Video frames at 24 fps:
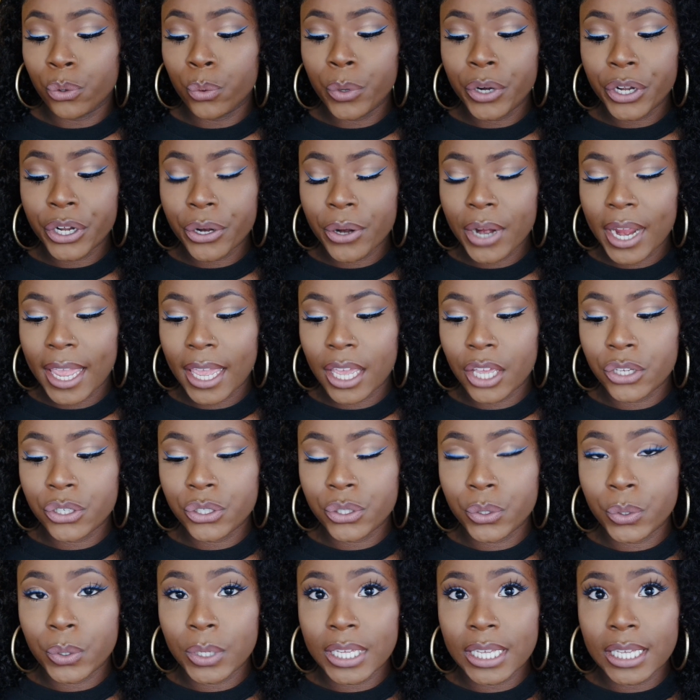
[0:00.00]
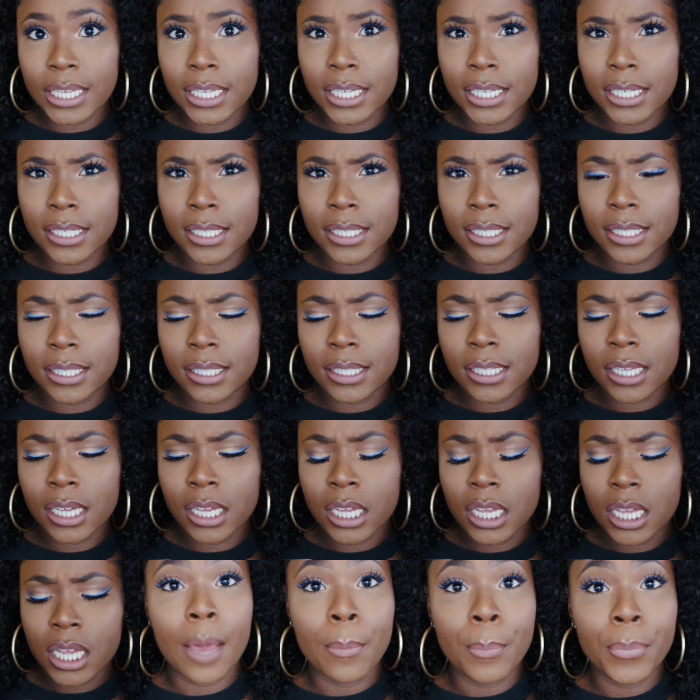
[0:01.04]
Twitter handle is
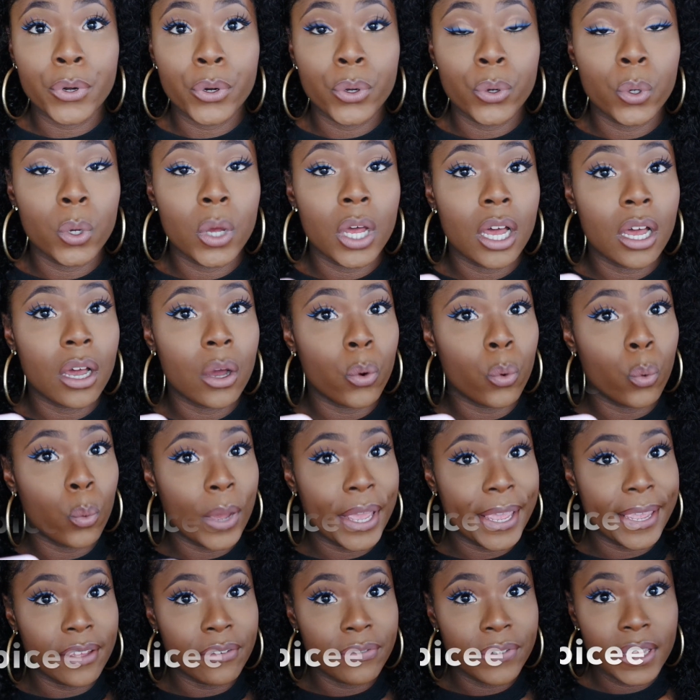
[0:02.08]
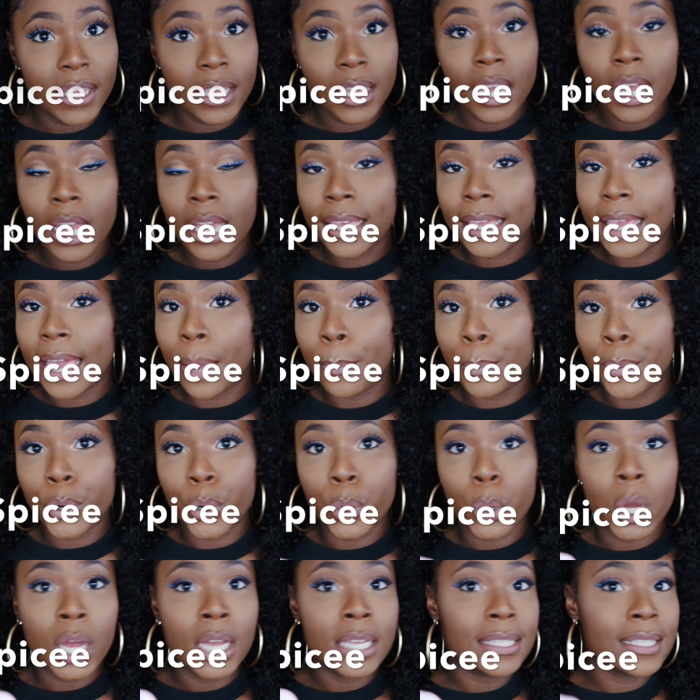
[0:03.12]
capital Wavy,
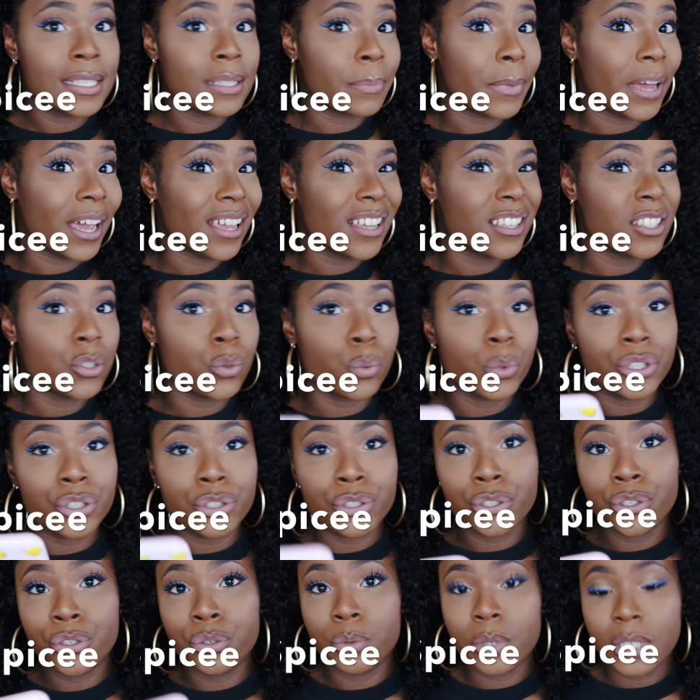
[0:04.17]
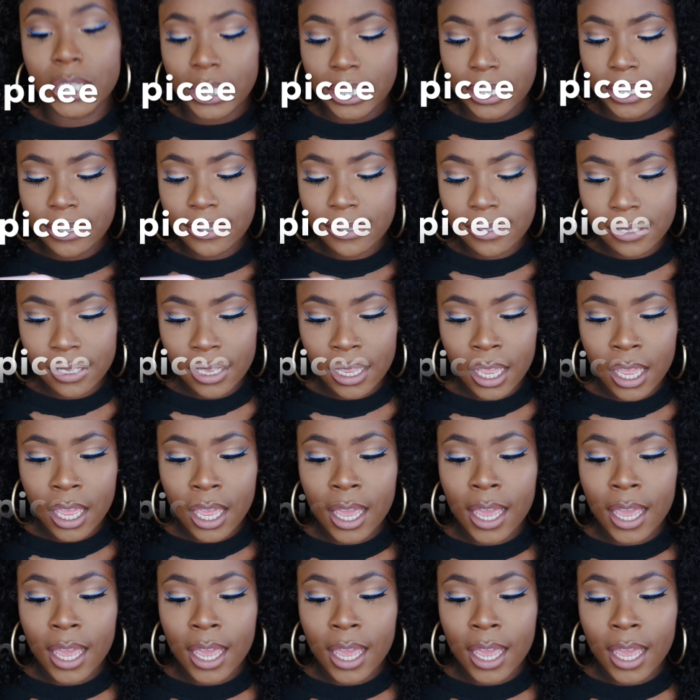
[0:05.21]
capital Spice with 2 E's.